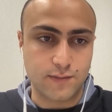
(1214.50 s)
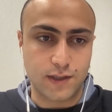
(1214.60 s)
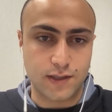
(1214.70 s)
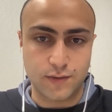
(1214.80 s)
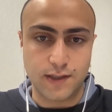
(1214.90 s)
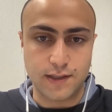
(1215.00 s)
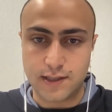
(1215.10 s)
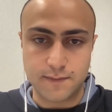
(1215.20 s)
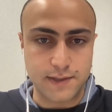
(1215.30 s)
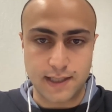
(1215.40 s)
who were doing
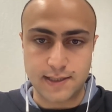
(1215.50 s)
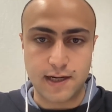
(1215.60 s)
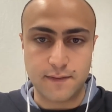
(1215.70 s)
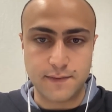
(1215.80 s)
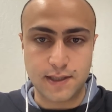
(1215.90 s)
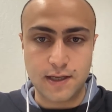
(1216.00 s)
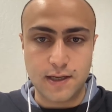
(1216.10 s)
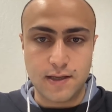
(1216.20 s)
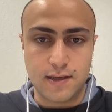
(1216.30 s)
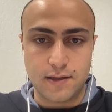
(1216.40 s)
deep tech startups.
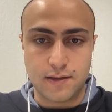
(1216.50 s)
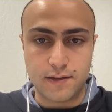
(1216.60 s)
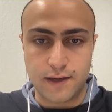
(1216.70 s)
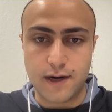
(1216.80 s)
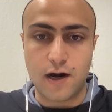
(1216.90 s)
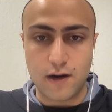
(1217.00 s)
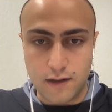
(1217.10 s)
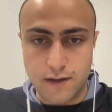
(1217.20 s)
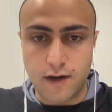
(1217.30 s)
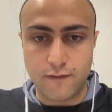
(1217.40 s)
There
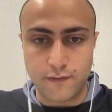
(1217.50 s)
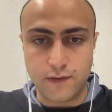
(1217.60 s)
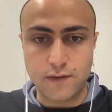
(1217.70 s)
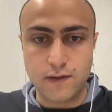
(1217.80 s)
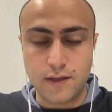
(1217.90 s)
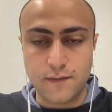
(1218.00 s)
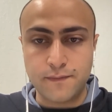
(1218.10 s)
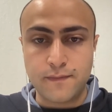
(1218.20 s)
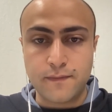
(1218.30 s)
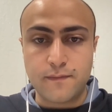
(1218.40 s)
are a few.
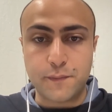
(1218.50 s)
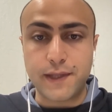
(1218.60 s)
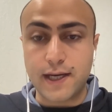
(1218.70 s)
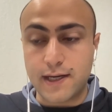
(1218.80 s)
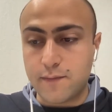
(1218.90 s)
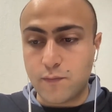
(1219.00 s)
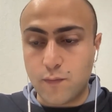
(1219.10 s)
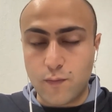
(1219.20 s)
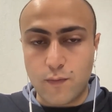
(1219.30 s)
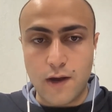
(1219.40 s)
But
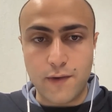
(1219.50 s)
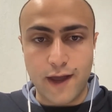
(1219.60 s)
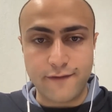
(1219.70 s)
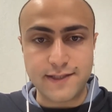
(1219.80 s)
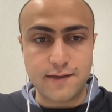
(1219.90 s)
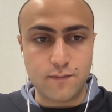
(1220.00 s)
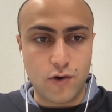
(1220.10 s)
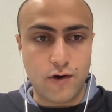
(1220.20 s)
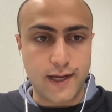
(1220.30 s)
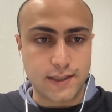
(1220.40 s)
then I have seen
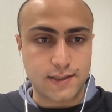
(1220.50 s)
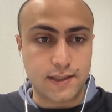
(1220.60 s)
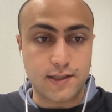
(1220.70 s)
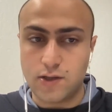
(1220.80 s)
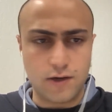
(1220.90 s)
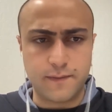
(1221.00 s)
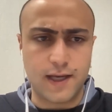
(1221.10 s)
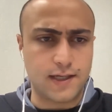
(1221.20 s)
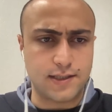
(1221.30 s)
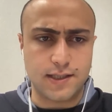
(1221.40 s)
more actually
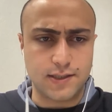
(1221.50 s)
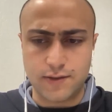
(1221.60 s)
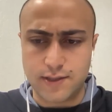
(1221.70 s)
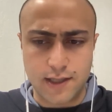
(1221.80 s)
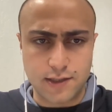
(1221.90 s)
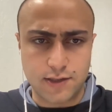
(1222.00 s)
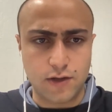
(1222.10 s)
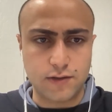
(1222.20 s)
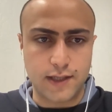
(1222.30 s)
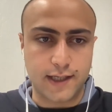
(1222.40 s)
non-PhDs or slash
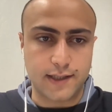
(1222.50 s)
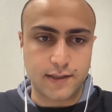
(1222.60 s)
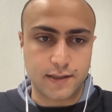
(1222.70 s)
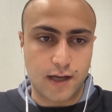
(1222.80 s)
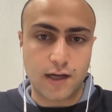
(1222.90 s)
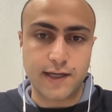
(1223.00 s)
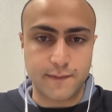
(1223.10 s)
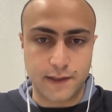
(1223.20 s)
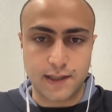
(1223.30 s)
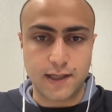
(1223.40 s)
non like
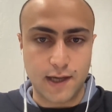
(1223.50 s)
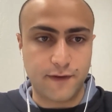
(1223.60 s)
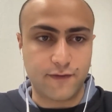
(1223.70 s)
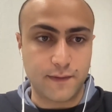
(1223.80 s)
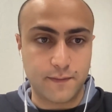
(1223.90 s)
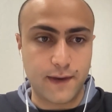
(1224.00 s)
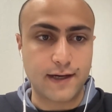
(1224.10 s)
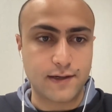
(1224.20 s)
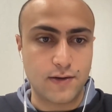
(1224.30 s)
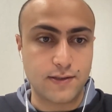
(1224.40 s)
academically coming from the
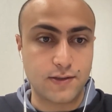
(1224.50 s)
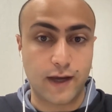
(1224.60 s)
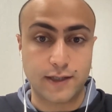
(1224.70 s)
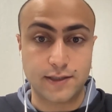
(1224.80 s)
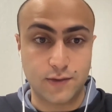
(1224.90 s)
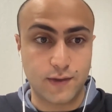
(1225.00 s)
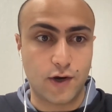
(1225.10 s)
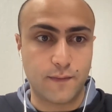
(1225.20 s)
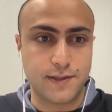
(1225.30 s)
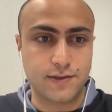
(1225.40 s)
background to actually doing
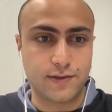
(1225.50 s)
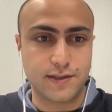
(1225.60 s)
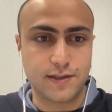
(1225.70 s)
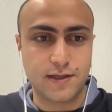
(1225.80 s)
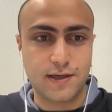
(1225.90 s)
open source,